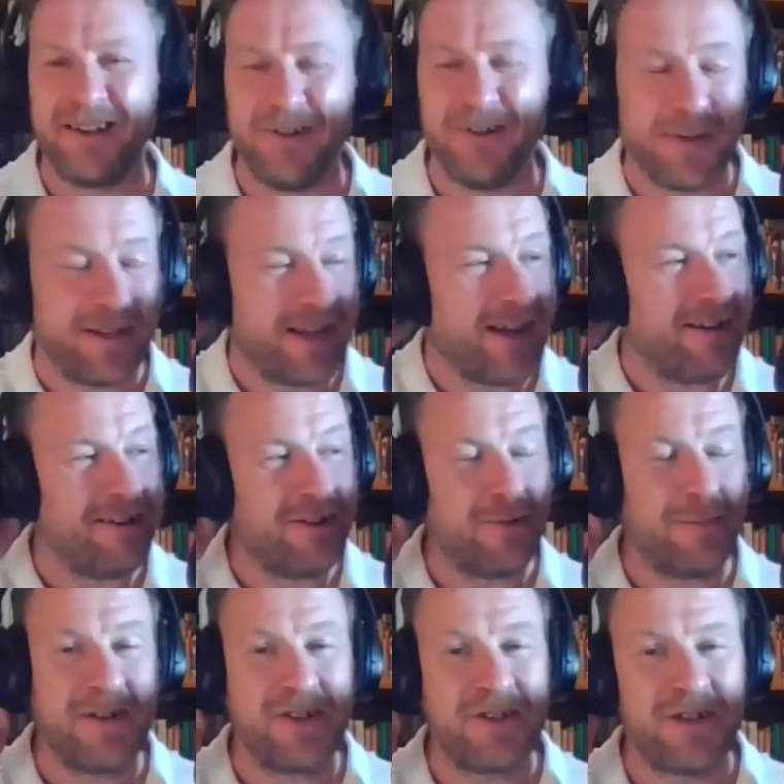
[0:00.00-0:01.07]
he'll be there, and
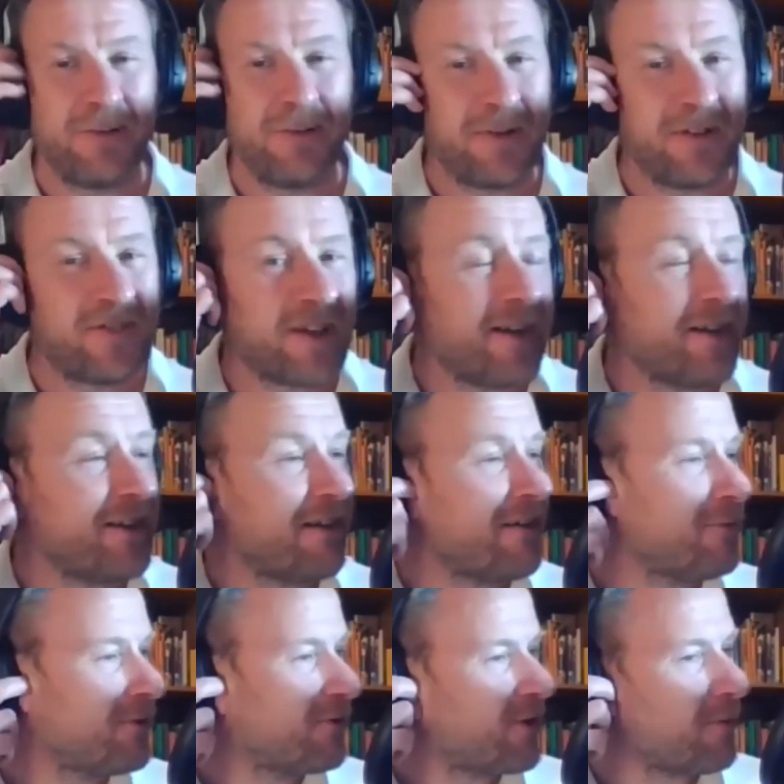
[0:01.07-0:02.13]
he'll be saying, "Yeah, I
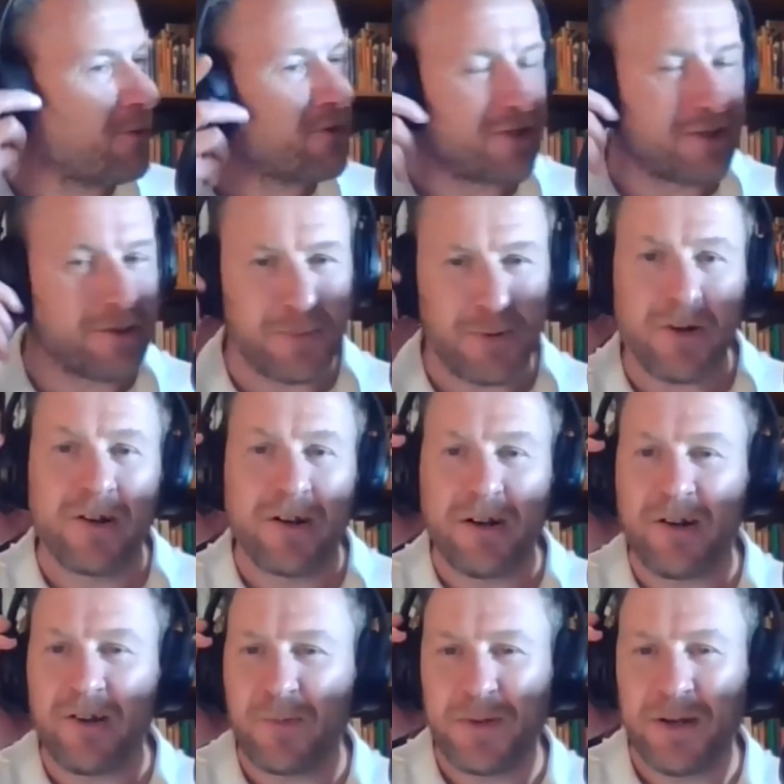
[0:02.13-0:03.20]
will come onto your
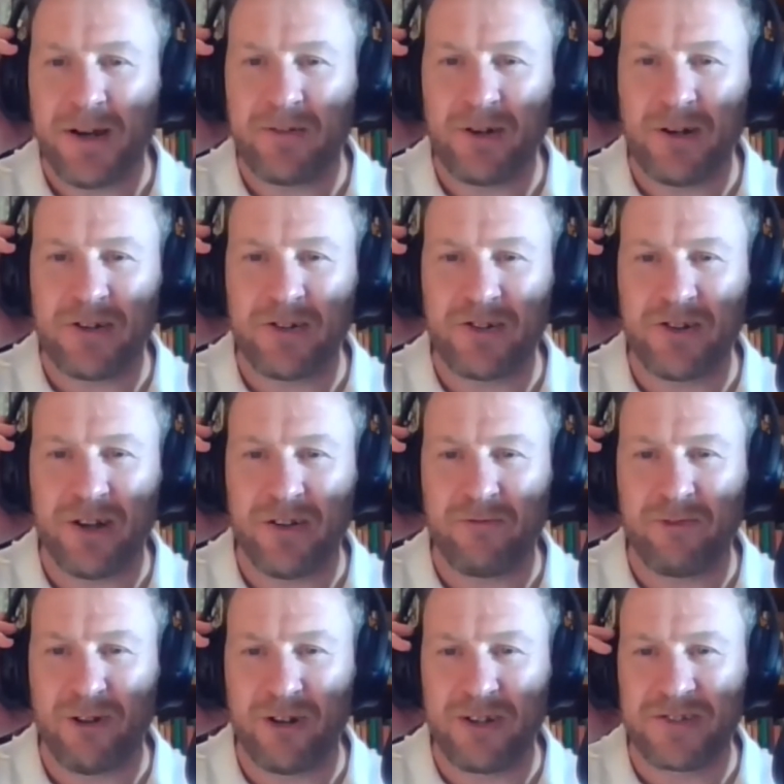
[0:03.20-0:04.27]
podcast, but I've got a
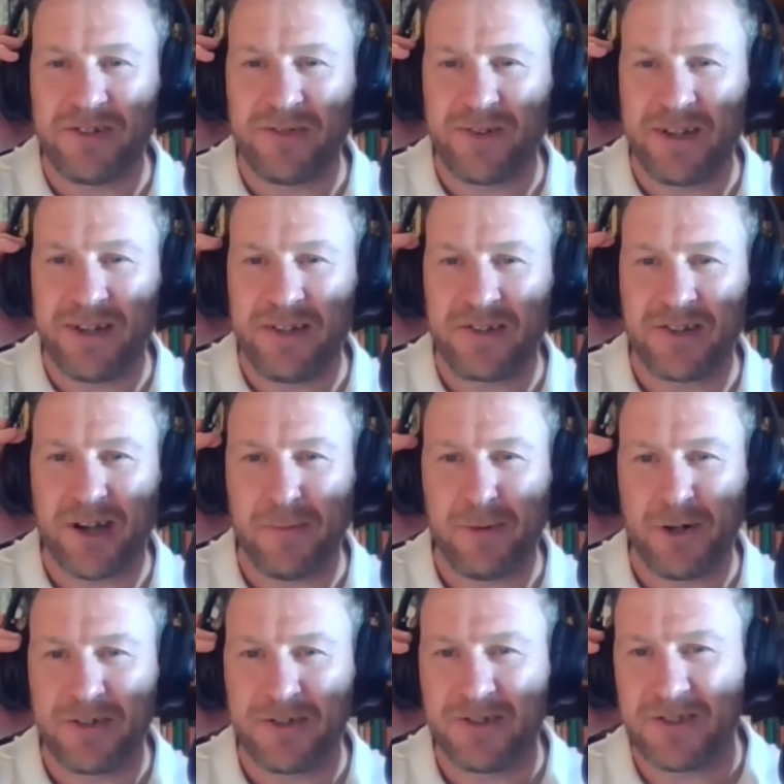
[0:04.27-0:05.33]
royalty fee to come
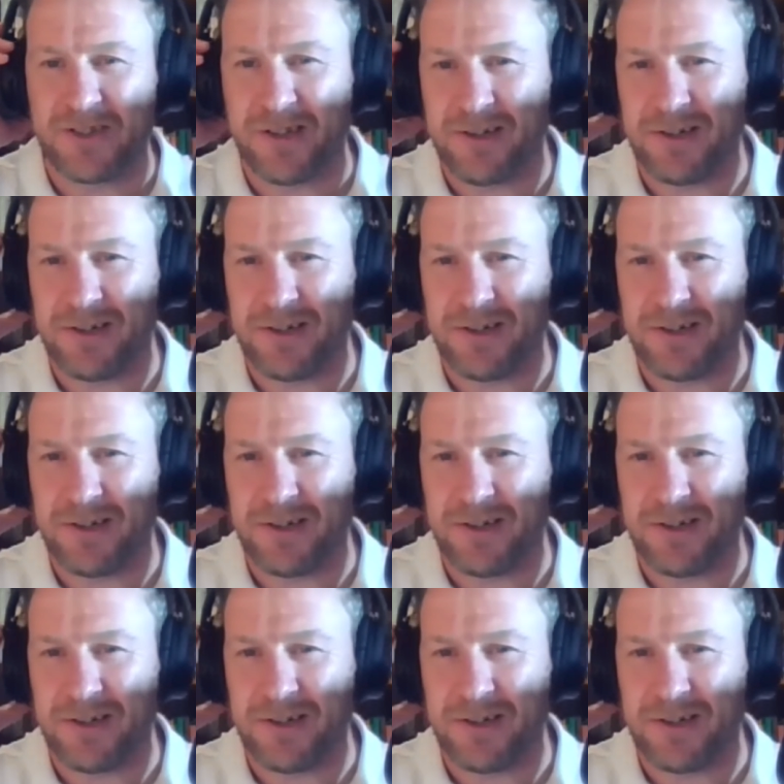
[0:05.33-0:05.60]
on." So